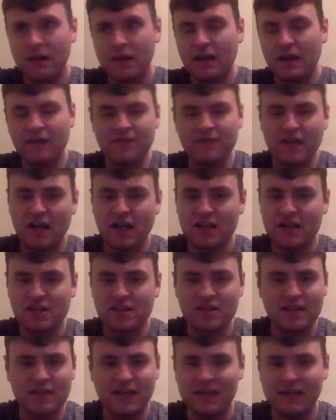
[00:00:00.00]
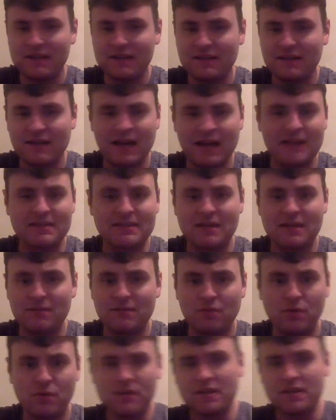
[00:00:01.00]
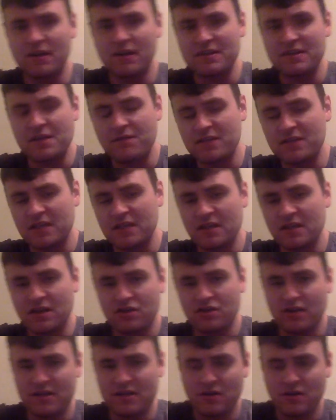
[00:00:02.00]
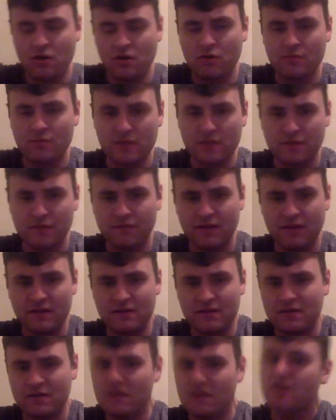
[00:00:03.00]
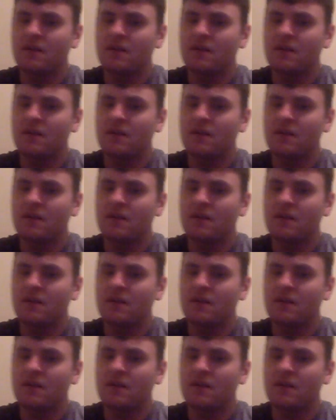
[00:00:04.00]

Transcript: If they got you 8 to 9, 10 points here at 1,700 as a home defense,